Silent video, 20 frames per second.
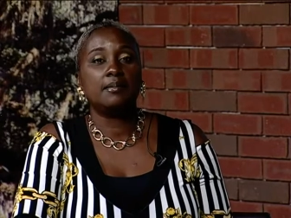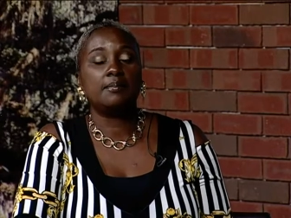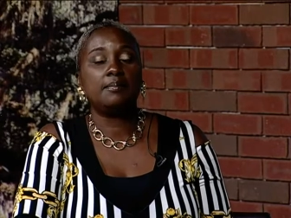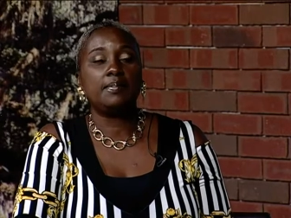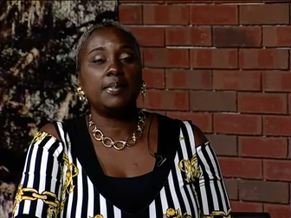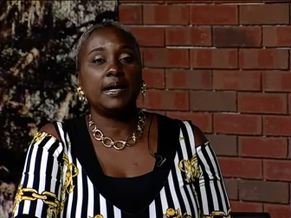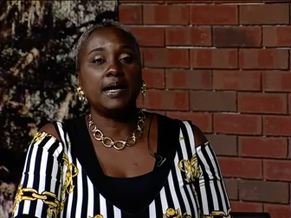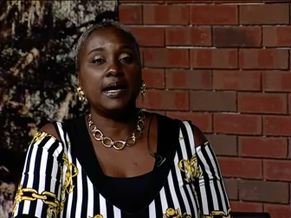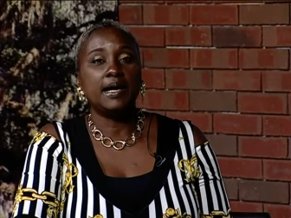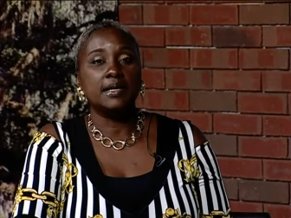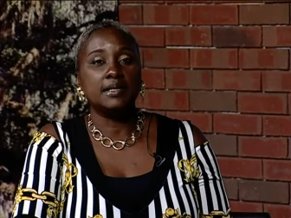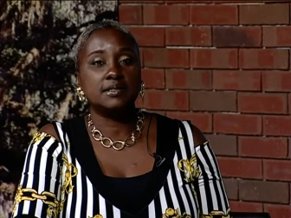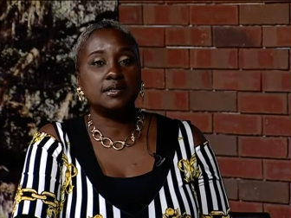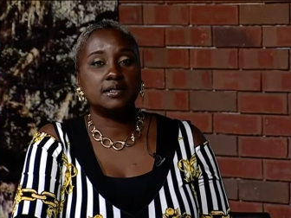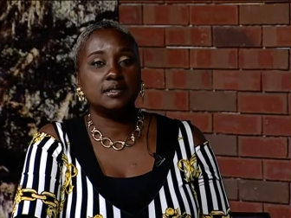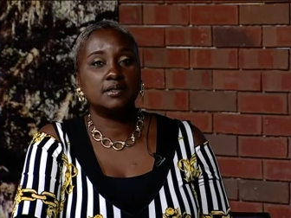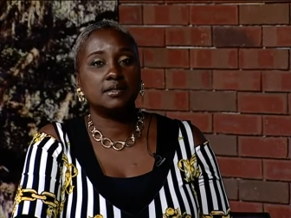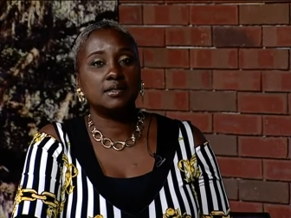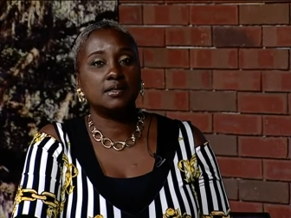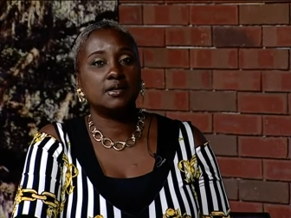But
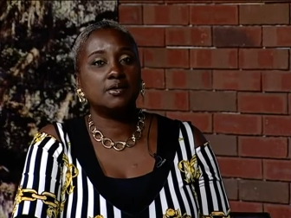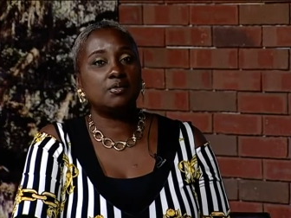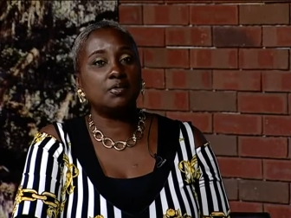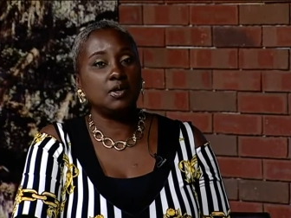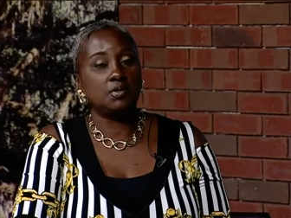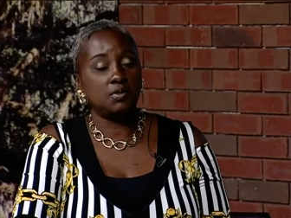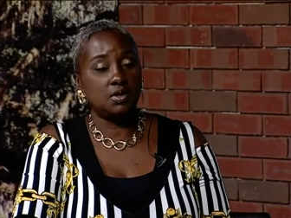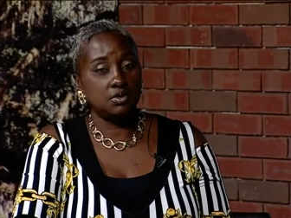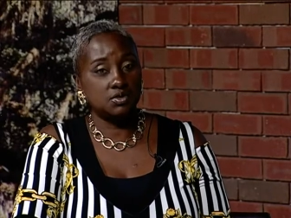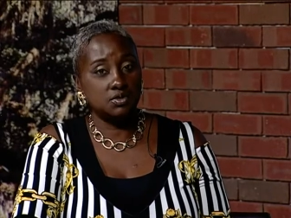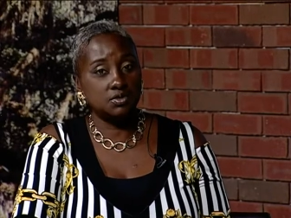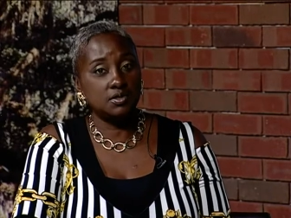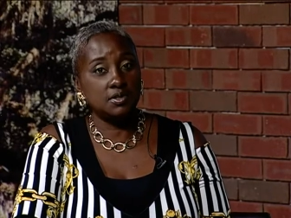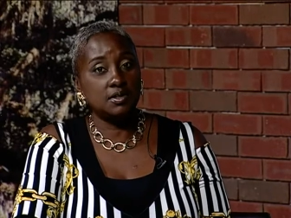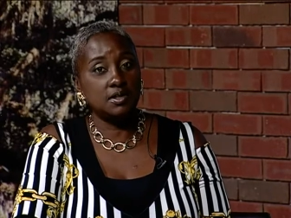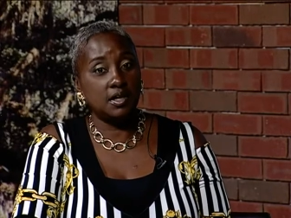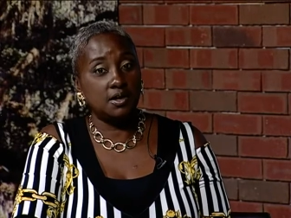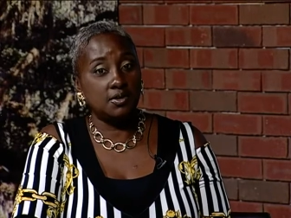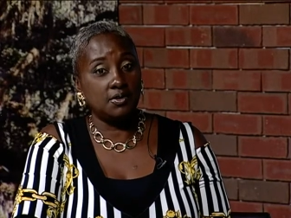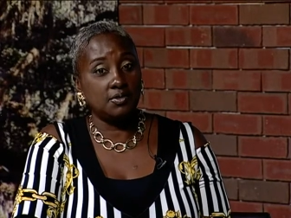we want you to
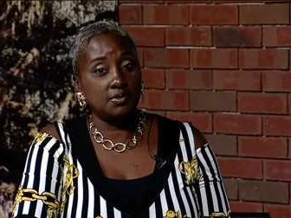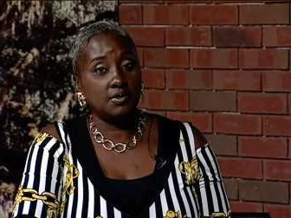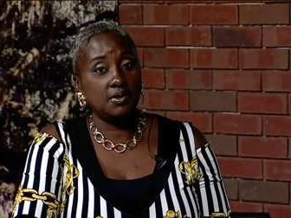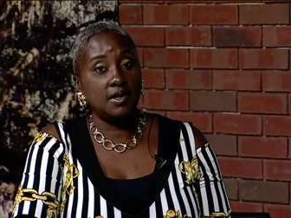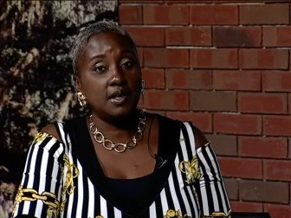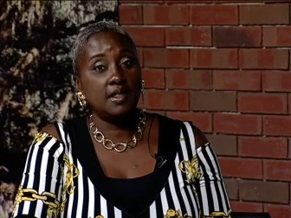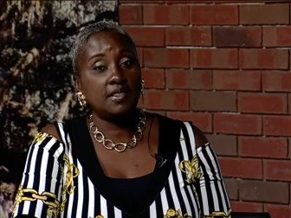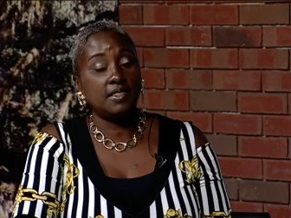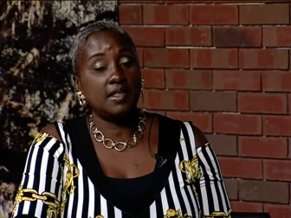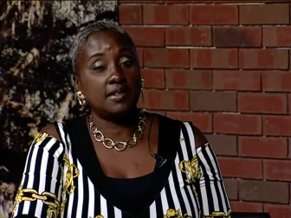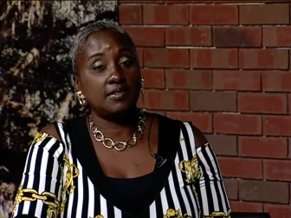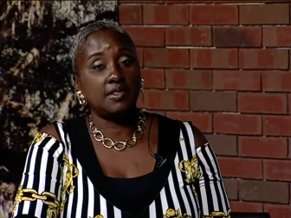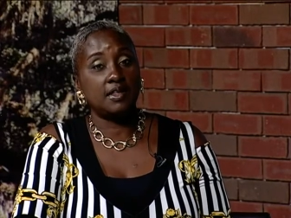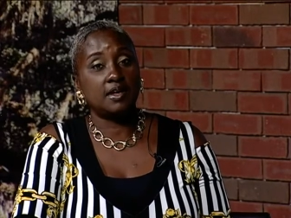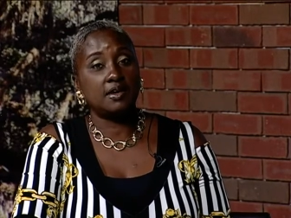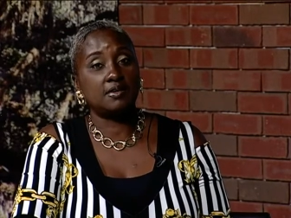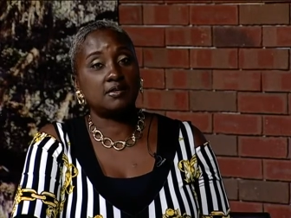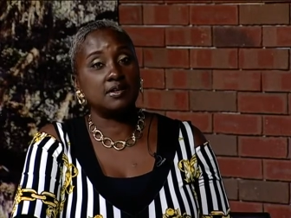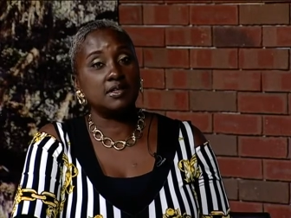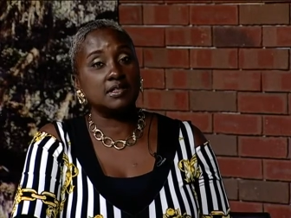know that
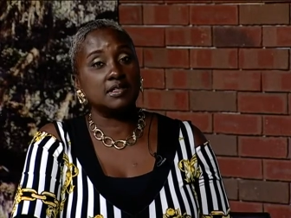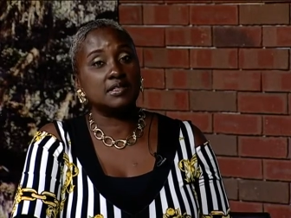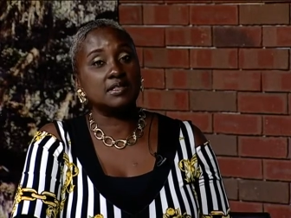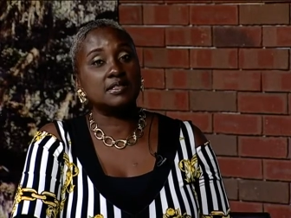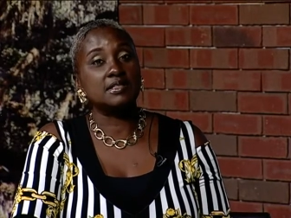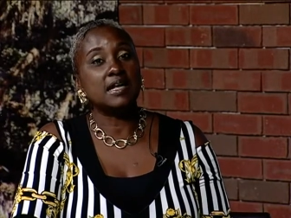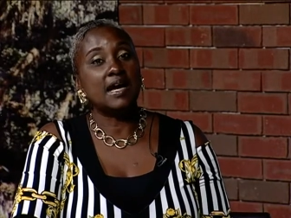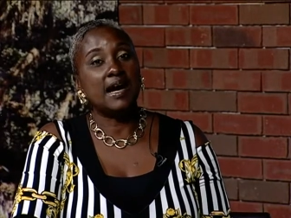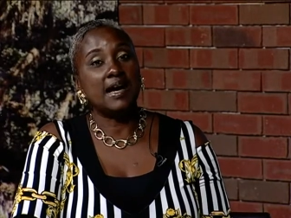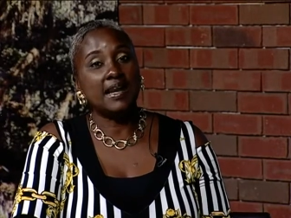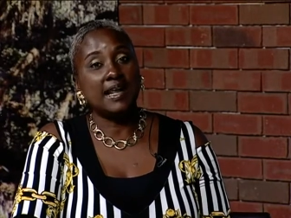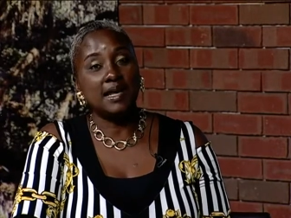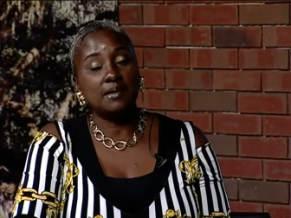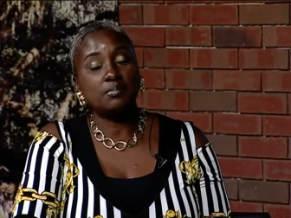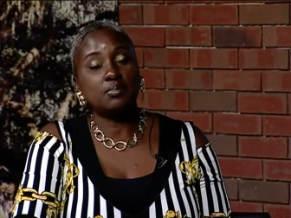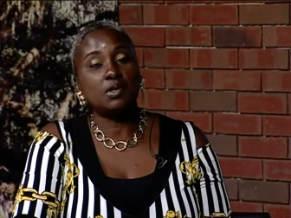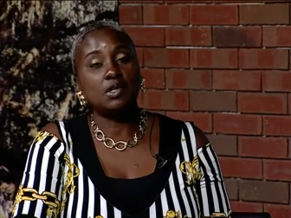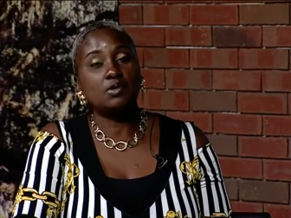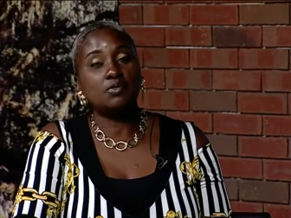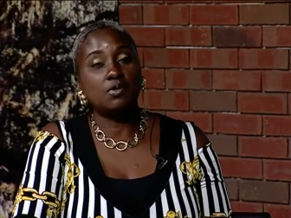there is not a
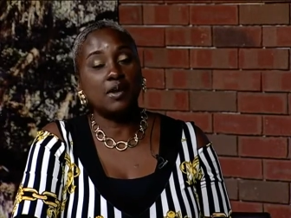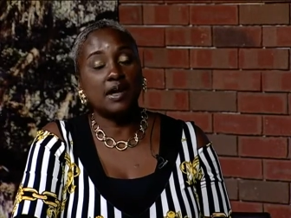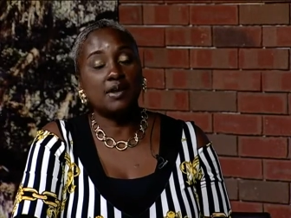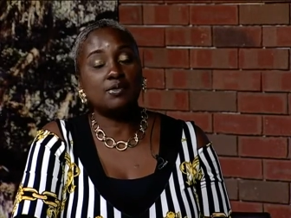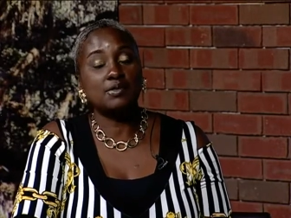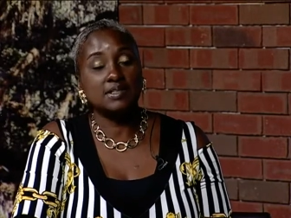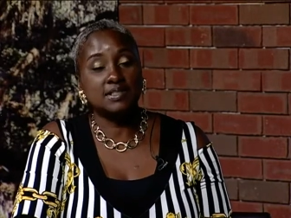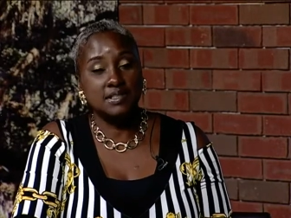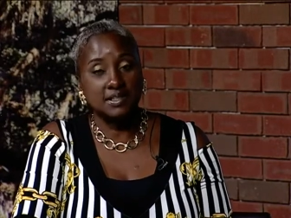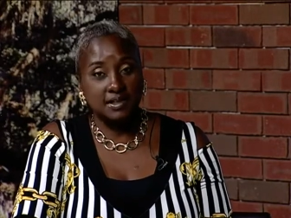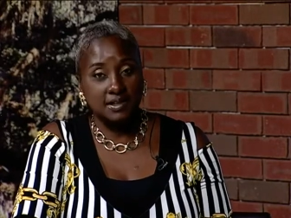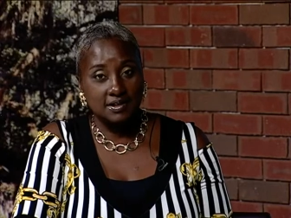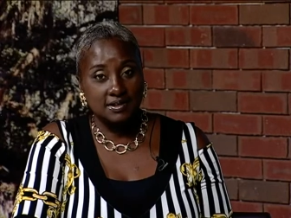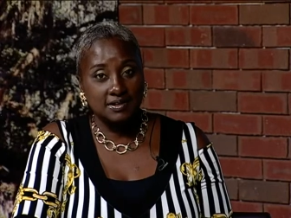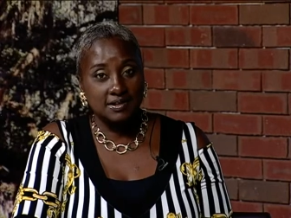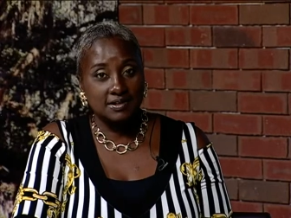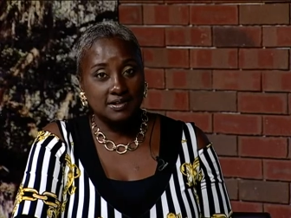prerequisite